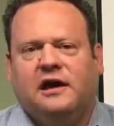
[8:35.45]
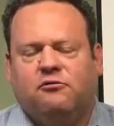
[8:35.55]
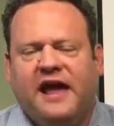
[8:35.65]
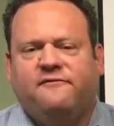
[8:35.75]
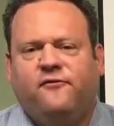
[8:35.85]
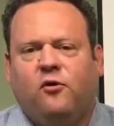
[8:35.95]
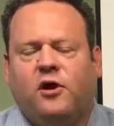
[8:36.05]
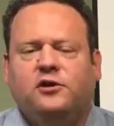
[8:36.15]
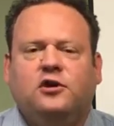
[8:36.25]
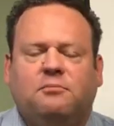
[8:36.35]
rent
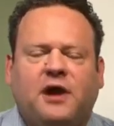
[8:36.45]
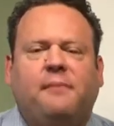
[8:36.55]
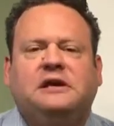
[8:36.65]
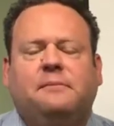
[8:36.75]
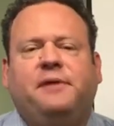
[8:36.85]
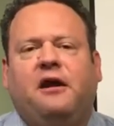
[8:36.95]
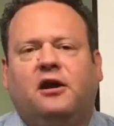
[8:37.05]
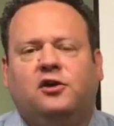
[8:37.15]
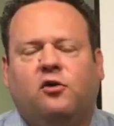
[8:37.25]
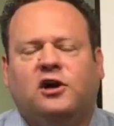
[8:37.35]
for, you can probably compare
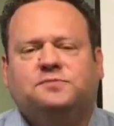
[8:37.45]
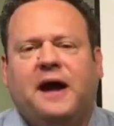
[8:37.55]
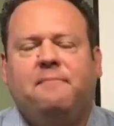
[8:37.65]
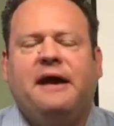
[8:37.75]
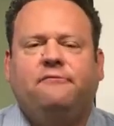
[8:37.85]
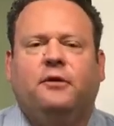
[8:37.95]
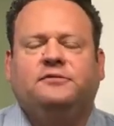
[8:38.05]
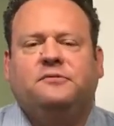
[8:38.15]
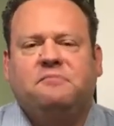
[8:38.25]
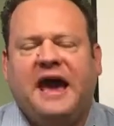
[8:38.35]
yours by
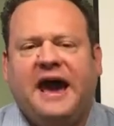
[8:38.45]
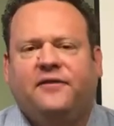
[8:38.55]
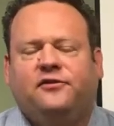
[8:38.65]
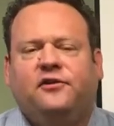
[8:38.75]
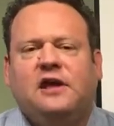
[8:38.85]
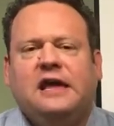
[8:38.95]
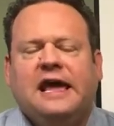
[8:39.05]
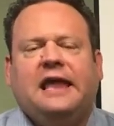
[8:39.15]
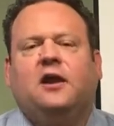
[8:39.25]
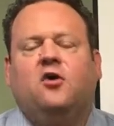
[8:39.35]
bedrooms and baths
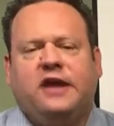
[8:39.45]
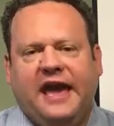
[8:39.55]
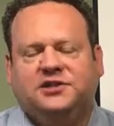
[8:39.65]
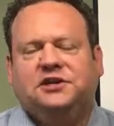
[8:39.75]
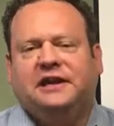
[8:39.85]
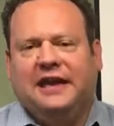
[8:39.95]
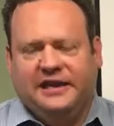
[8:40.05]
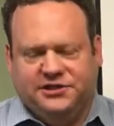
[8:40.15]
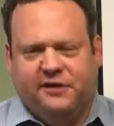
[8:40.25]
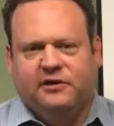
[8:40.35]
and location and get a
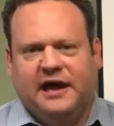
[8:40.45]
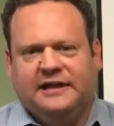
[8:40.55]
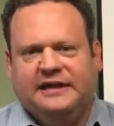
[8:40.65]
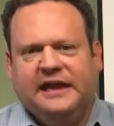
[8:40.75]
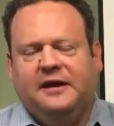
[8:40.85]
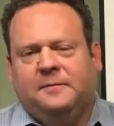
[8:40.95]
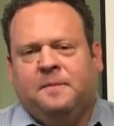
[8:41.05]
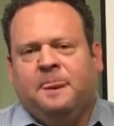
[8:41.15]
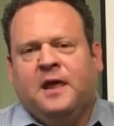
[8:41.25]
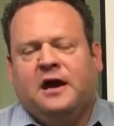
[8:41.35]
general idea.
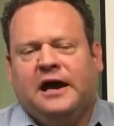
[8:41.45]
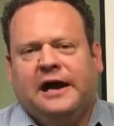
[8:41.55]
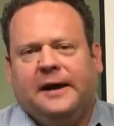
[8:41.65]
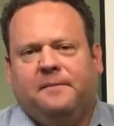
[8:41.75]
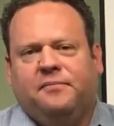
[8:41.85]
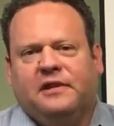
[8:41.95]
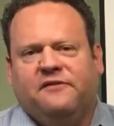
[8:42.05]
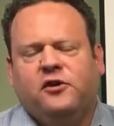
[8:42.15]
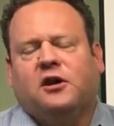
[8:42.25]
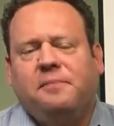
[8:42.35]

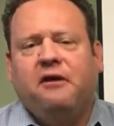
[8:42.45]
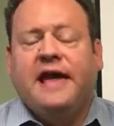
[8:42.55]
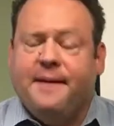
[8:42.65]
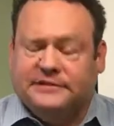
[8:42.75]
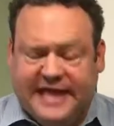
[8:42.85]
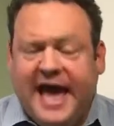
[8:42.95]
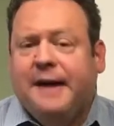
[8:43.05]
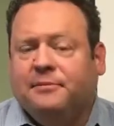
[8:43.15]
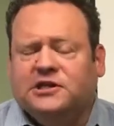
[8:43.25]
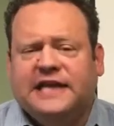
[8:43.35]
If you're comparing apples to
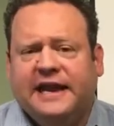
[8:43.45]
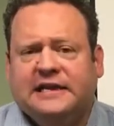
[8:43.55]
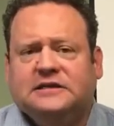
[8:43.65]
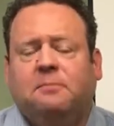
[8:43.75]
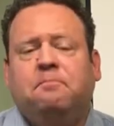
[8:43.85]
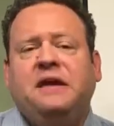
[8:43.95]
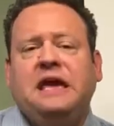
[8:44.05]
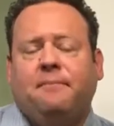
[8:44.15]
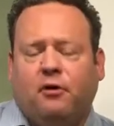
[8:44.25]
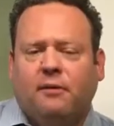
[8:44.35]
apples, that is a
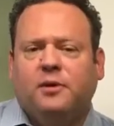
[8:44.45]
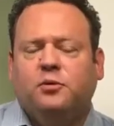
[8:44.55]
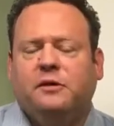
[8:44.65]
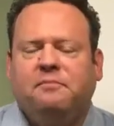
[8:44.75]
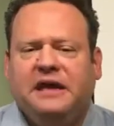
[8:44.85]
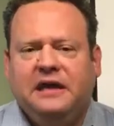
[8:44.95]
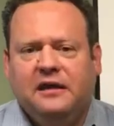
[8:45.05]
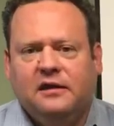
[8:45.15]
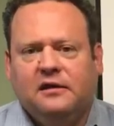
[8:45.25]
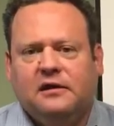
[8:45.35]
B apartment with a B
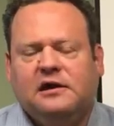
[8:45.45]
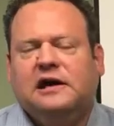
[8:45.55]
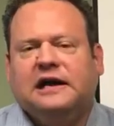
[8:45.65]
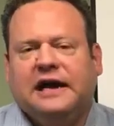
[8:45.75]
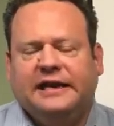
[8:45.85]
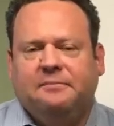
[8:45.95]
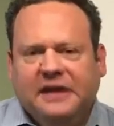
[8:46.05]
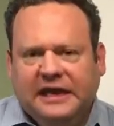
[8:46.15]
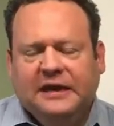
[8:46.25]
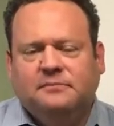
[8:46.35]

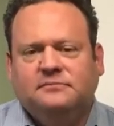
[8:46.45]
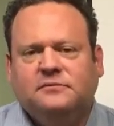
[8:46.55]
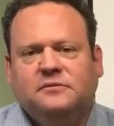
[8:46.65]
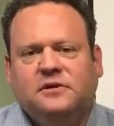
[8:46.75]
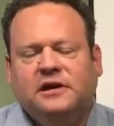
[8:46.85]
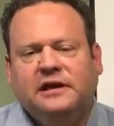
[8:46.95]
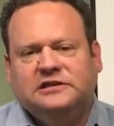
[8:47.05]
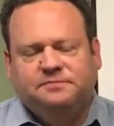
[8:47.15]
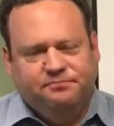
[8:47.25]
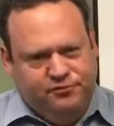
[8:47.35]
condominium,
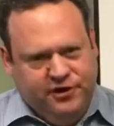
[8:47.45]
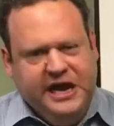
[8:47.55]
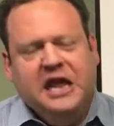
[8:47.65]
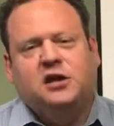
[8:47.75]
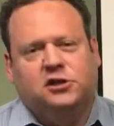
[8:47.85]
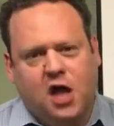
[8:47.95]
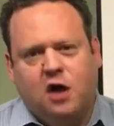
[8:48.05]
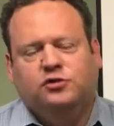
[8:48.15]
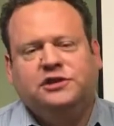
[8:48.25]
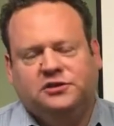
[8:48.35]
it's pretty
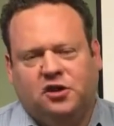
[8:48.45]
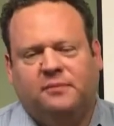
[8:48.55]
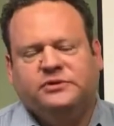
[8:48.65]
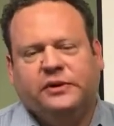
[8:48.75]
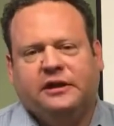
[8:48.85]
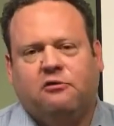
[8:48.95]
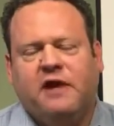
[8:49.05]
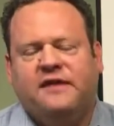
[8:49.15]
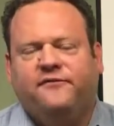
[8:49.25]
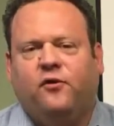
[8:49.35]
close in terms of what they'll
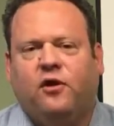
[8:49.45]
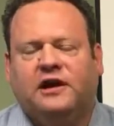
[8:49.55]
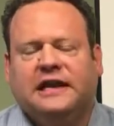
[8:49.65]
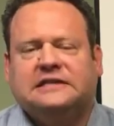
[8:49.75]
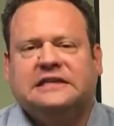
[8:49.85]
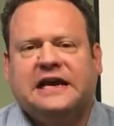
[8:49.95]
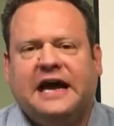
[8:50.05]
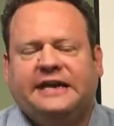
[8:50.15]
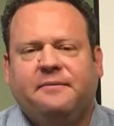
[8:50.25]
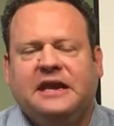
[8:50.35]
rent for, unless the
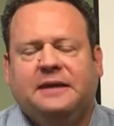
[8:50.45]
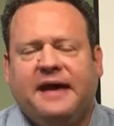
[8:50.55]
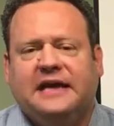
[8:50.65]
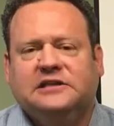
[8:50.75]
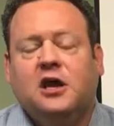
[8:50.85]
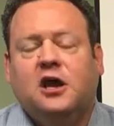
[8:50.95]
condominium has